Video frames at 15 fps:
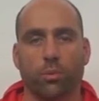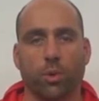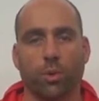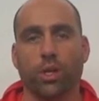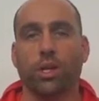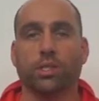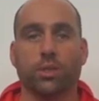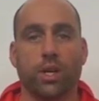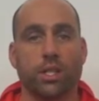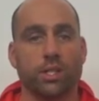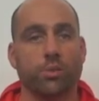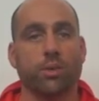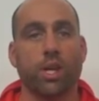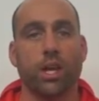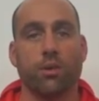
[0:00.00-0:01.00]
But we also had
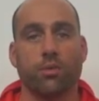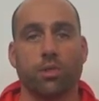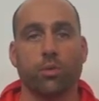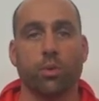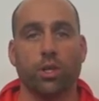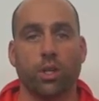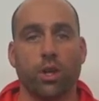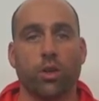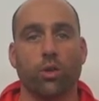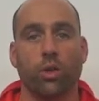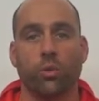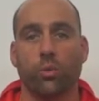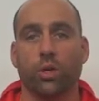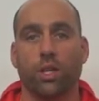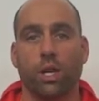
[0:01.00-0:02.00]
some games that we know
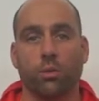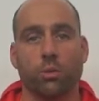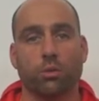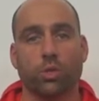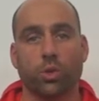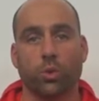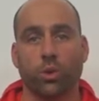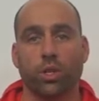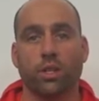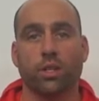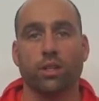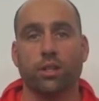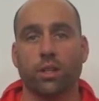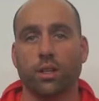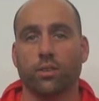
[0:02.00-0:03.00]
that we came up short
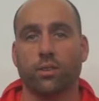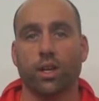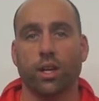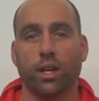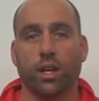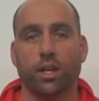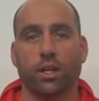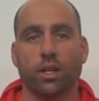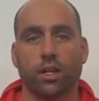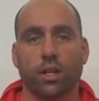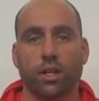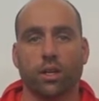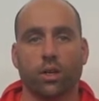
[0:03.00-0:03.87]
in that